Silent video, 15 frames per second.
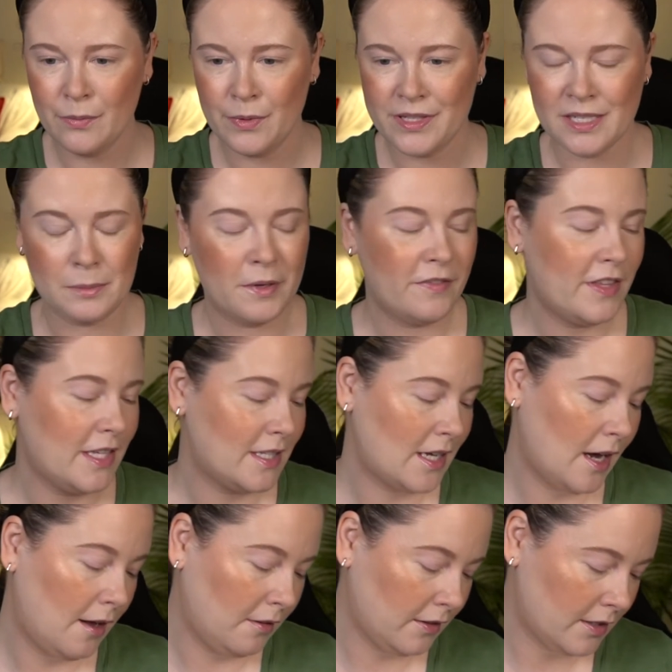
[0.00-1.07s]
with some of these
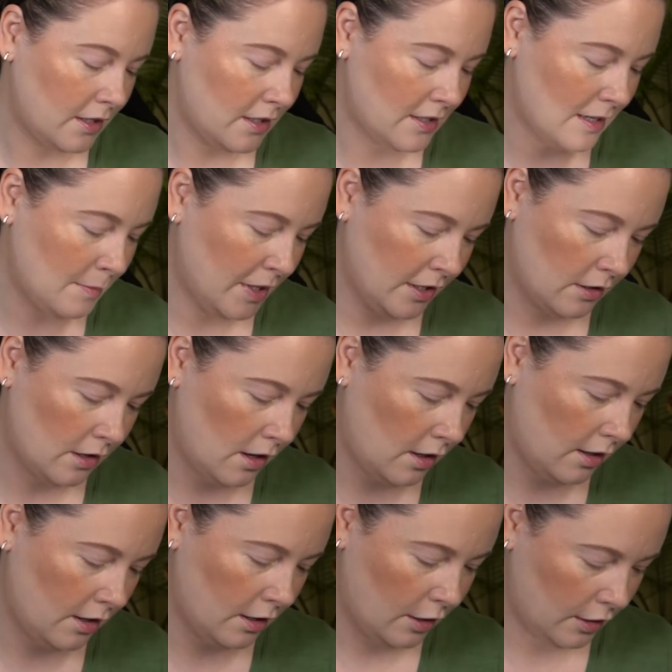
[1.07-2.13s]
colors. I mean, there
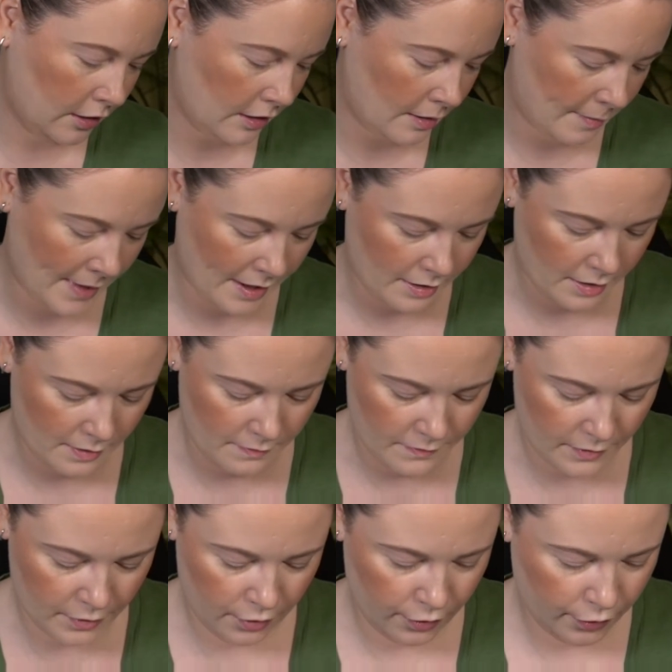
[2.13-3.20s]
are a good amount
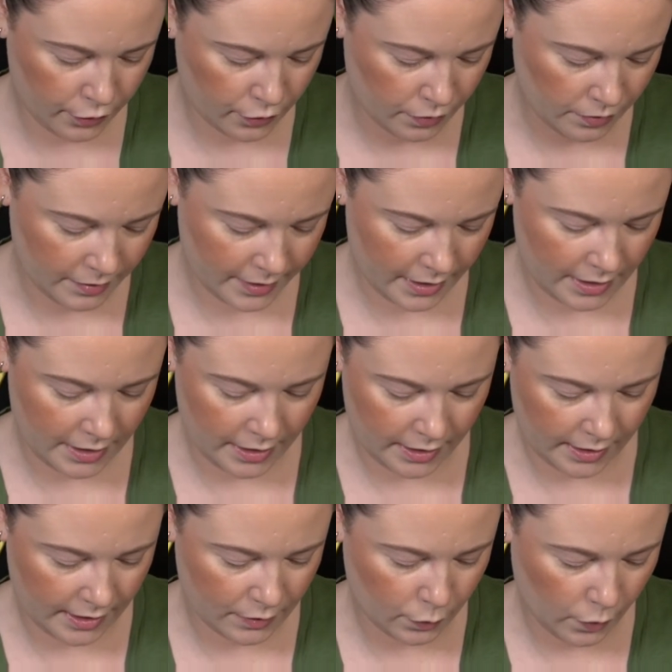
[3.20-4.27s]
of neutrals in here
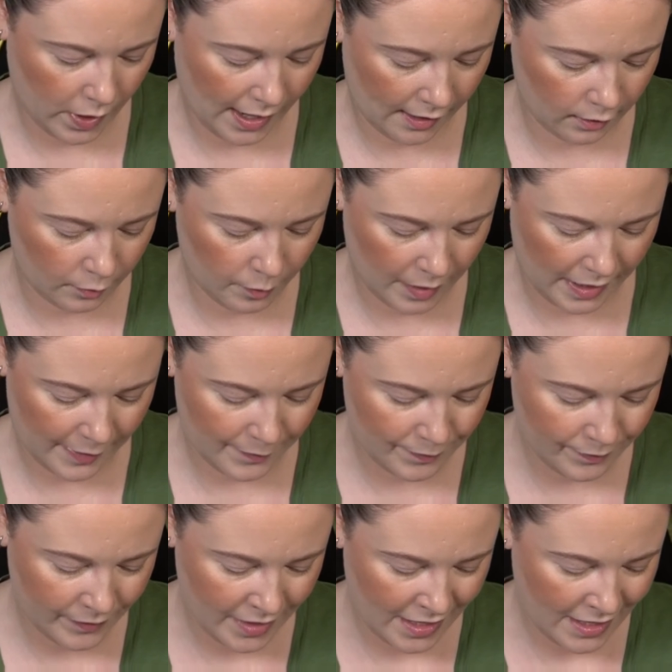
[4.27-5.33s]
as well, but
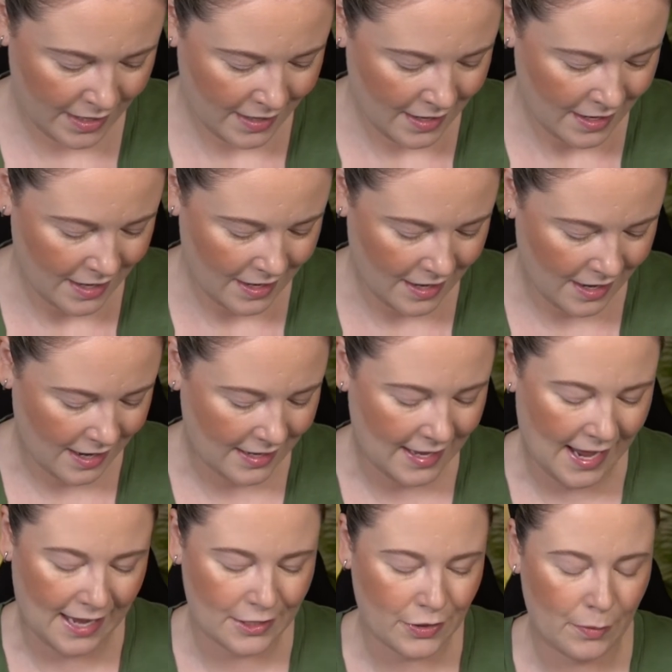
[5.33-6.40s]
uh,
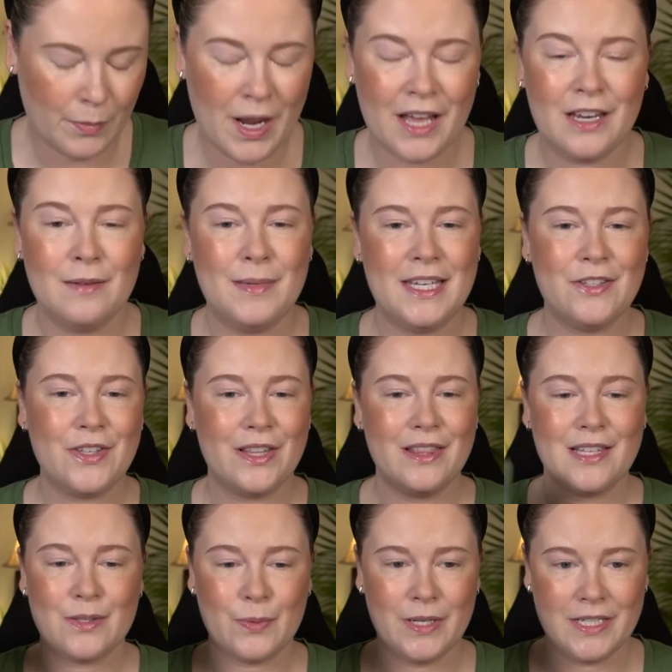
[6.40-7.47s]
yeah, so I'm not going to be using
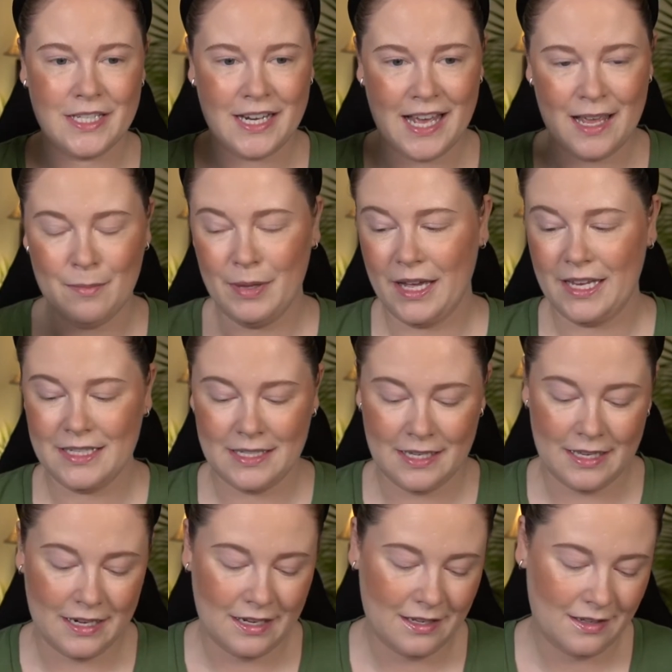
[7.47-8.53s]
this one today, but I
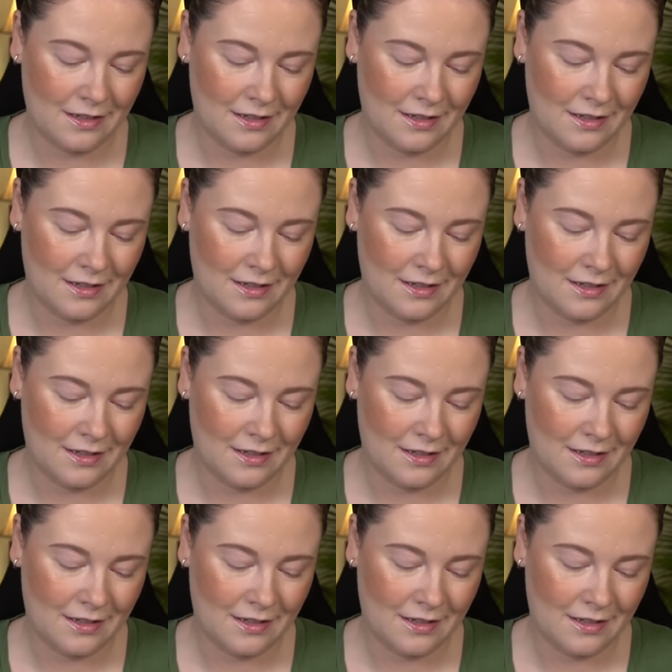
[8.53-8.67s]
did